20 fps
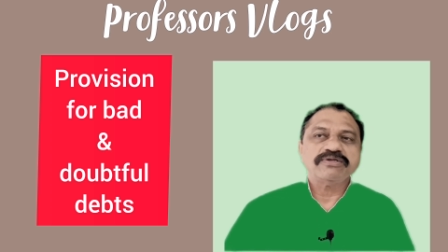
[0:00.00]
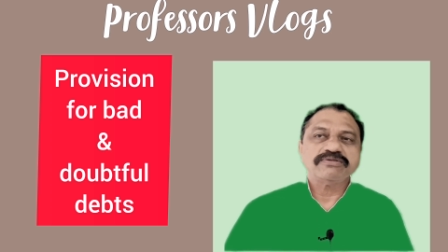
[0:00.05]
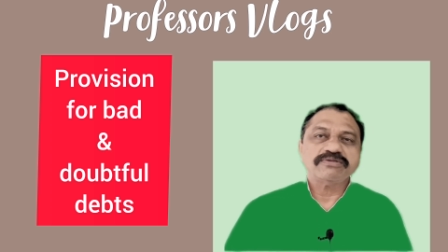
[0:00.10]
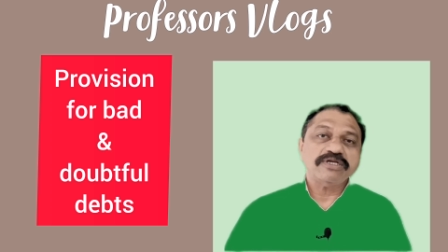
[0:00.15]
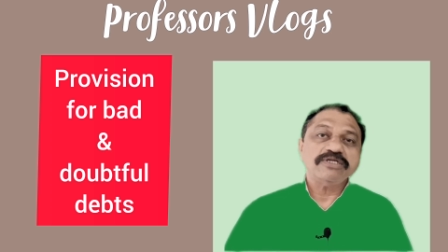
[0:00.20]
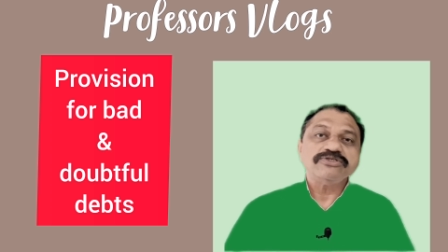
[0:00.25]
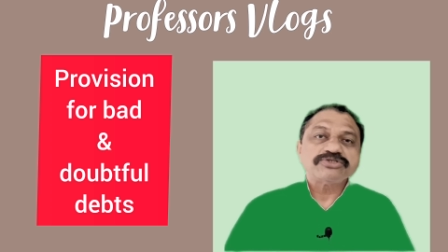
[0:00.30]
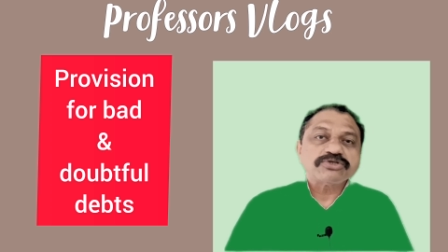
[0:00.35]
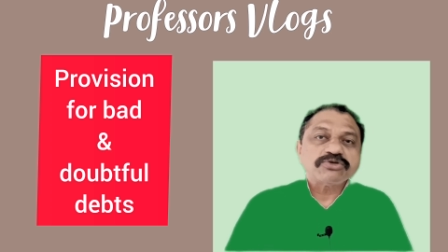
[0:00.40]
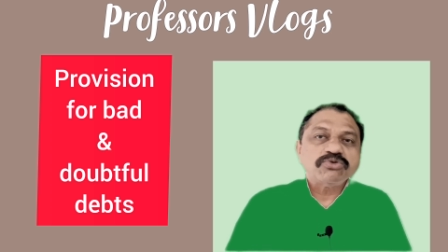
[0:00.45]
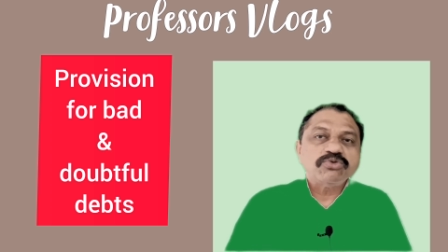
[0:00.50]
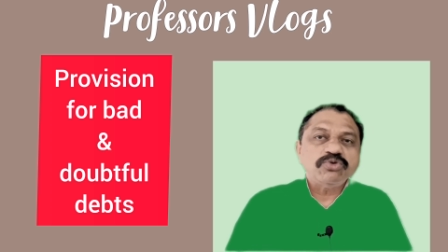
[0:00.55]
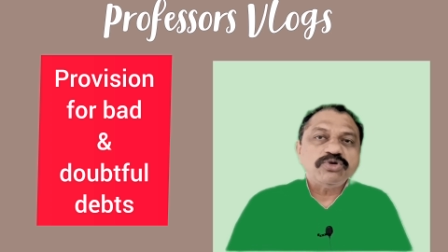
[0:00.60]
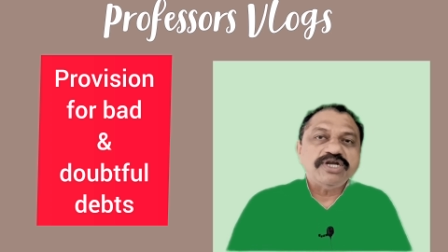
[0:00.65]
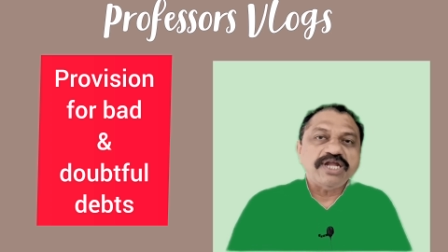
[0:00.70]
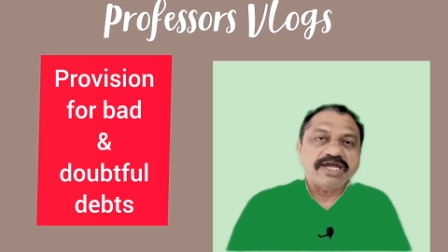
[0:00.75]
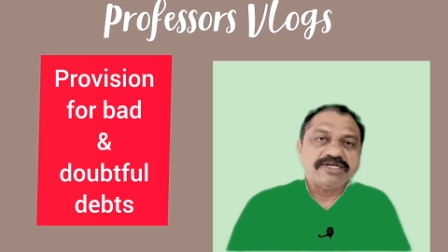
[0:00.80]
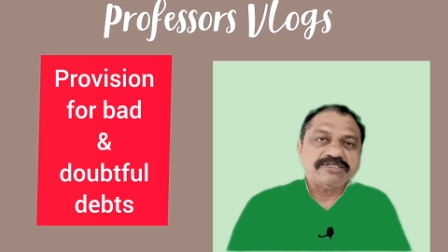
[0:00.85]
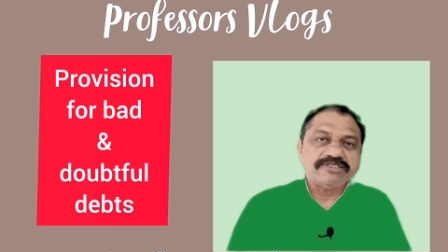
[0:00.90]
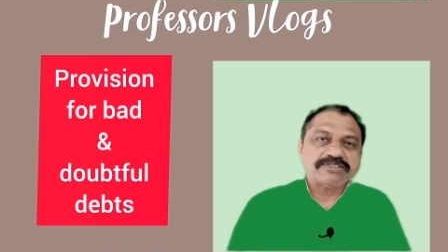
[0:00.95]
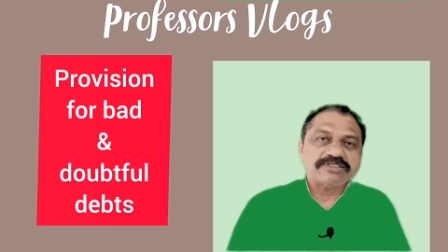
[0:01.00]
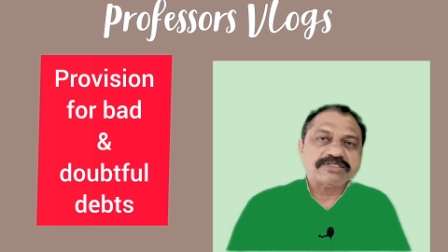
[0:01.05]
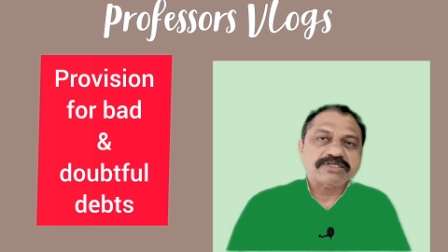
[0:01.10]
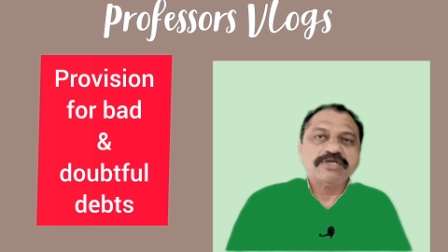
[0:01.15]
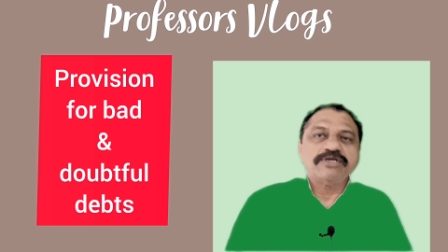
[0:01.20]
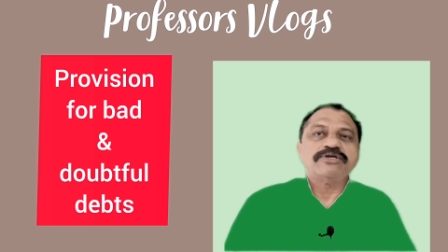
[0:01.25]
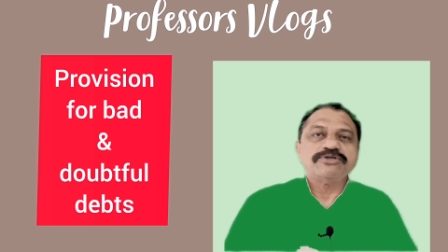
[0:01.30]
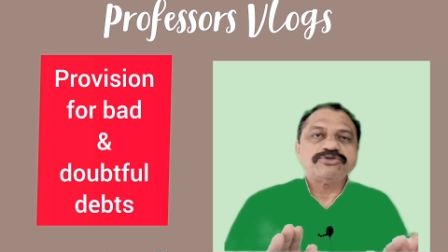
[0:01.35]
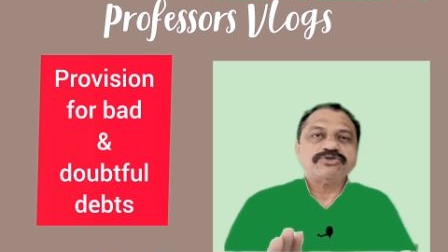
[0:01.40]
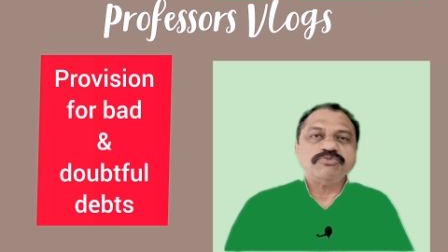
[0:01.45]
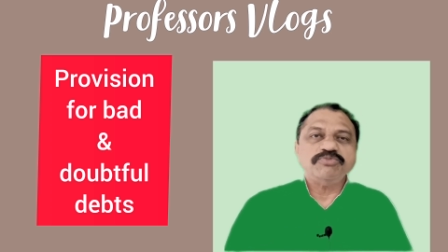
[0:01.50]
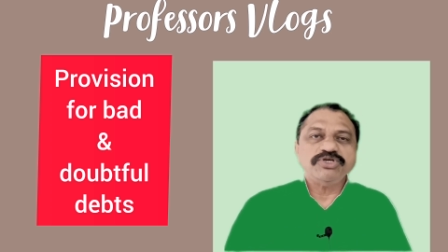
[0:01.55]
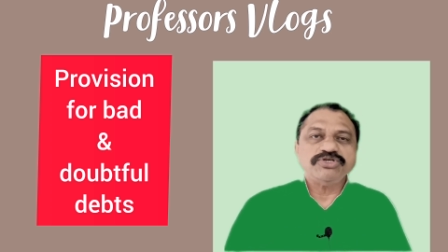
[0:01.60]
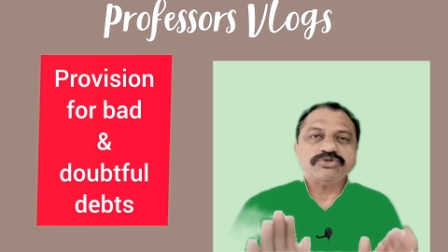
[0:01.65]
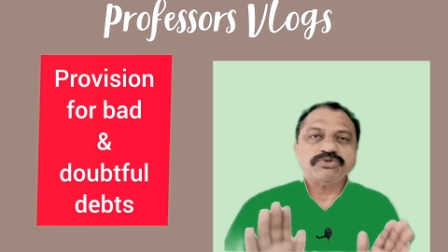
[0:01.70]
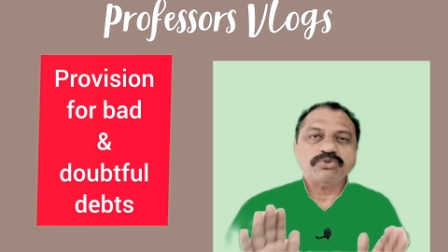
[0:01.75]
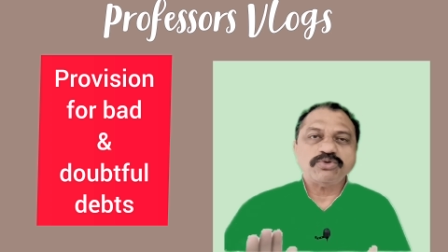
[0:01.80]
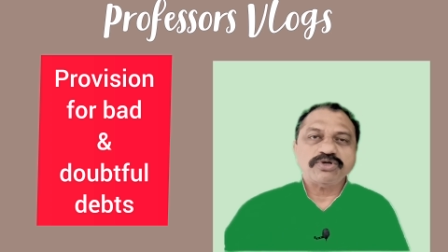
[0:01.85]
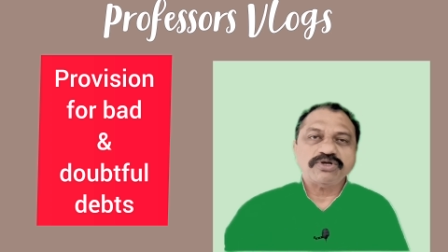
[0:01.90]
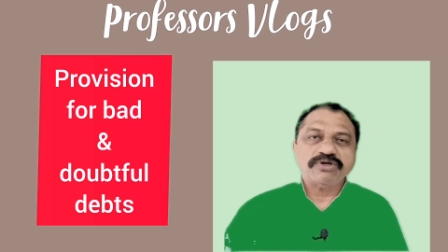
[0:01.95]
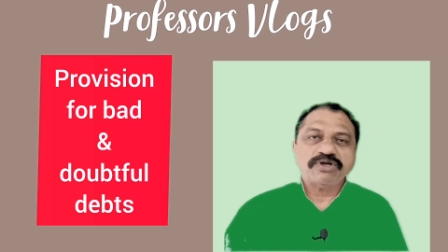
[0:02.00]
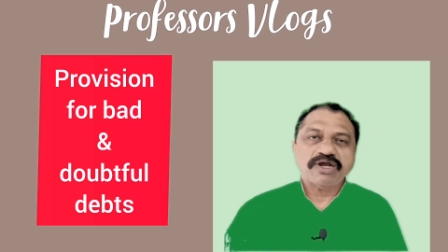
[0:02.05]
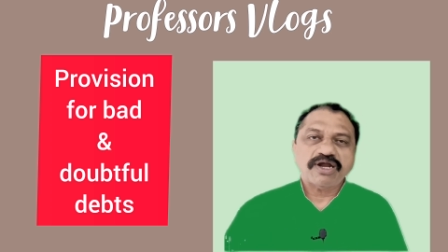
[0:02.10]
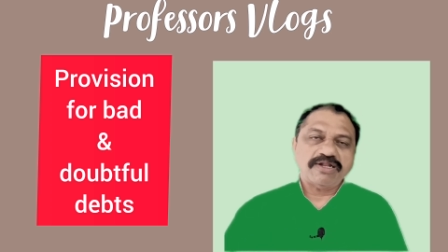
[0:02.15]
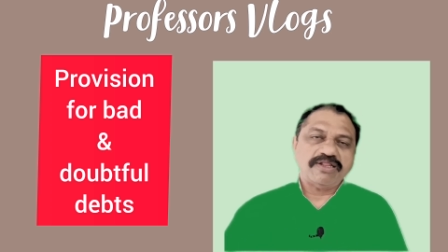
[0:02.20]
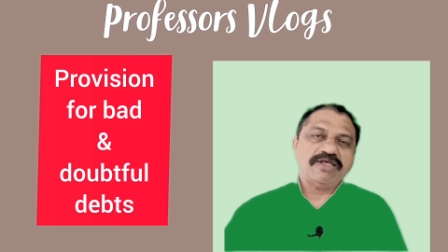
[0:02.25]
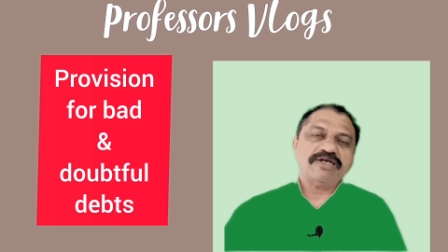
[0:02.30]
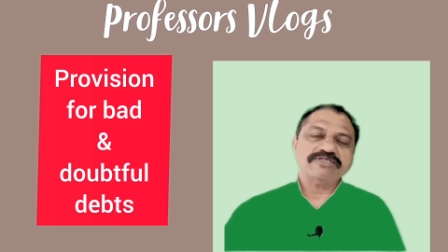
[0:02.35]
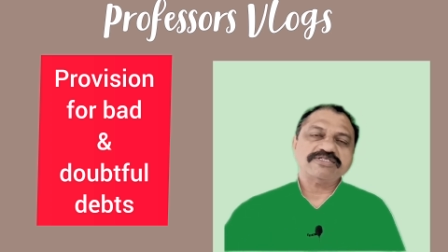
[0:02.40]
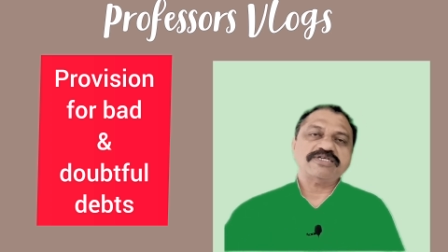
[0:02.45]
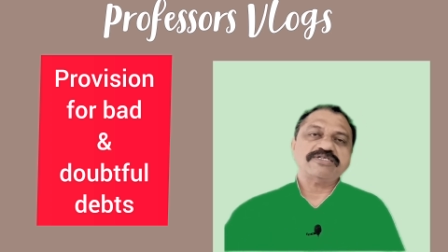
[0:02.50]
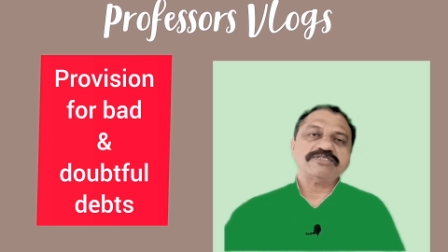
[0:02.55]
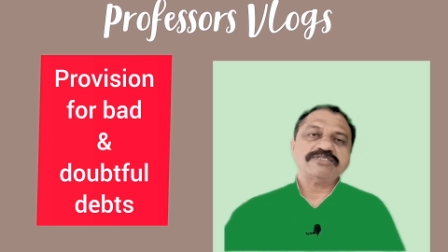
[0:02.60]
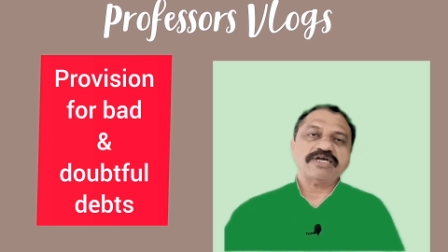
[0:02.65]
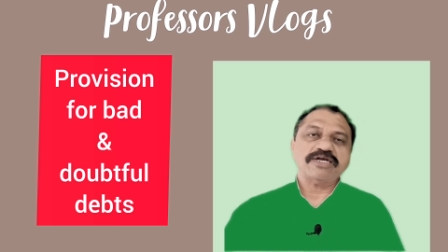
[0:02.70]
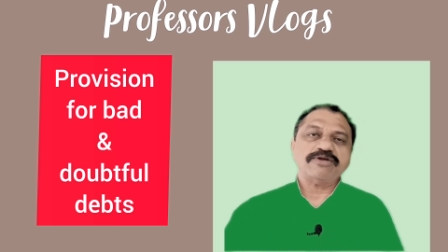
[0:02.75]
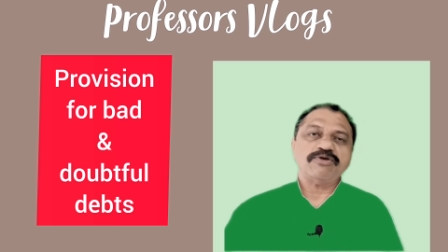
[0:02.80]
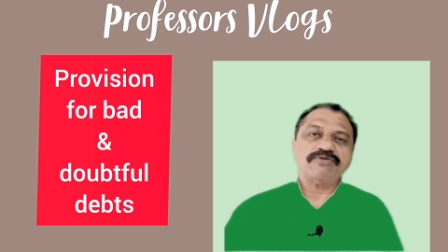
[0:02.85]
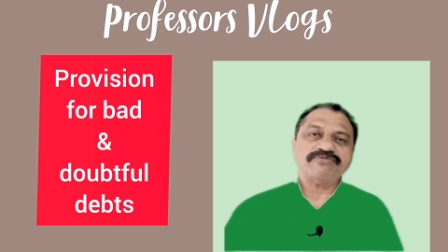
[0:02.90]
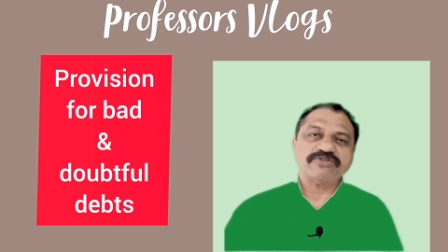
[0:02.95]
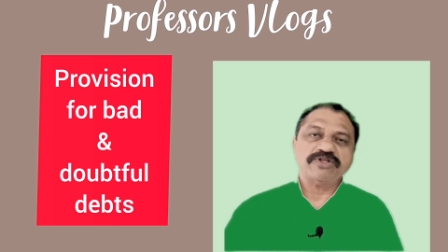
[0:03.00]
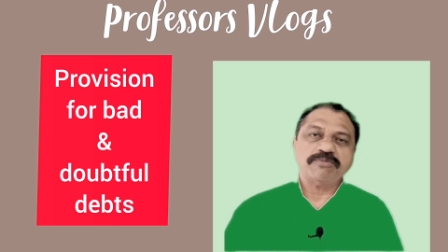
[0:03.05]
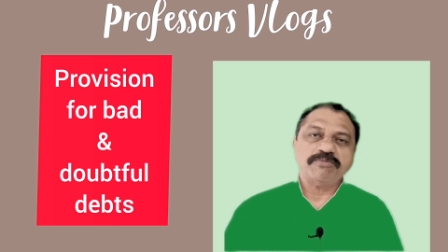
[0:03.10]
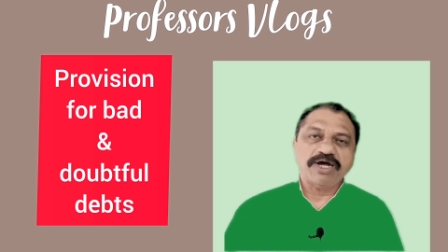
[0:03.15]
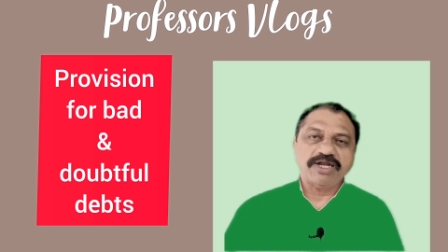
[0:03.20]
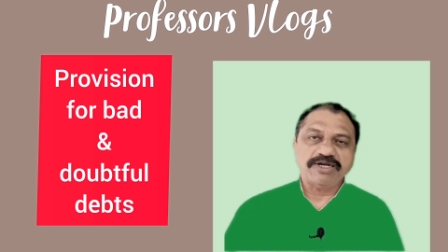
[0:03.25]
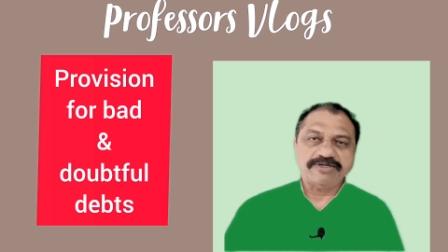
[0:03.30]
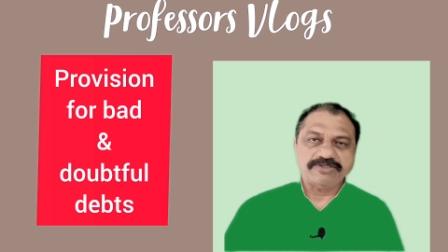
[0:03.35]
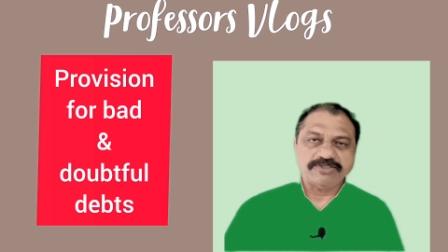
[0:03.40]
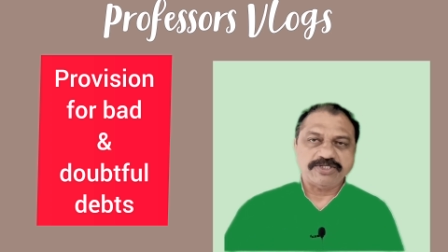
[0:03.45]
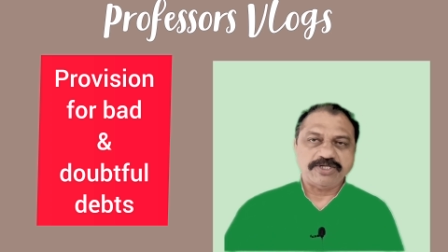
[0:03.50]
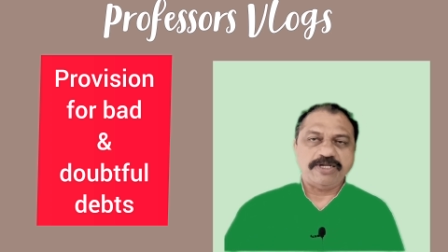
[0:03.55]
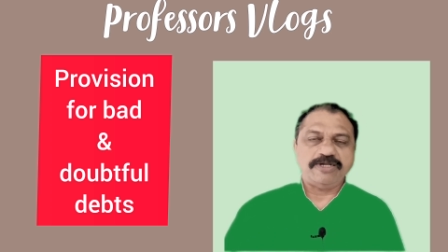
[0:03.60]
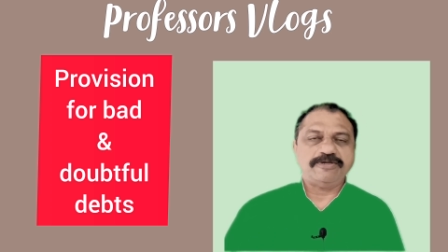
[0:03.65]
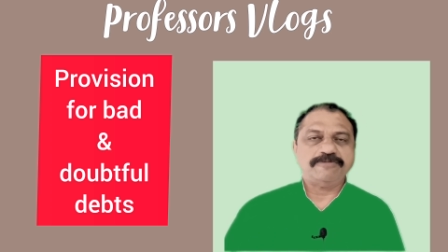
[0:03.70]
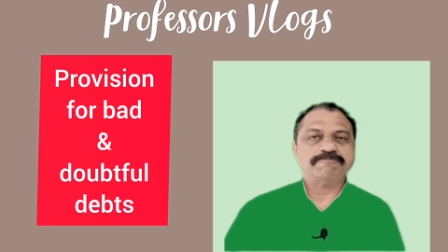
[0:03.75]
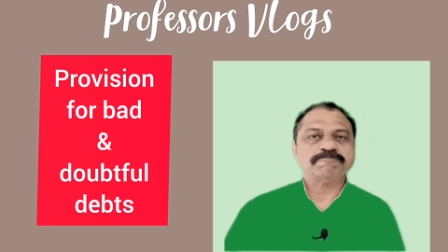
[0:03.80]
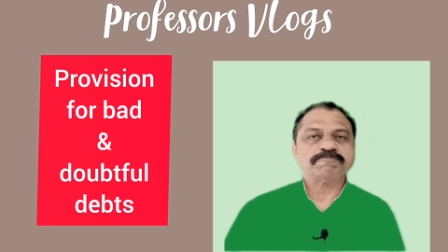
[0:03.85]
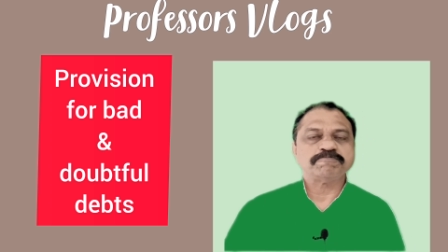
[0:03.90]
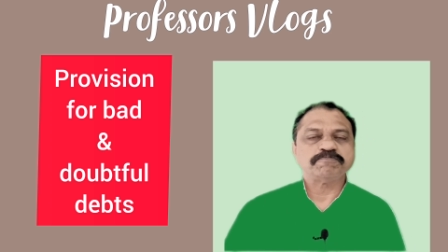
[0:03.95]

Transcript: that is good debts, should be shown at the asset side of the balance sheet.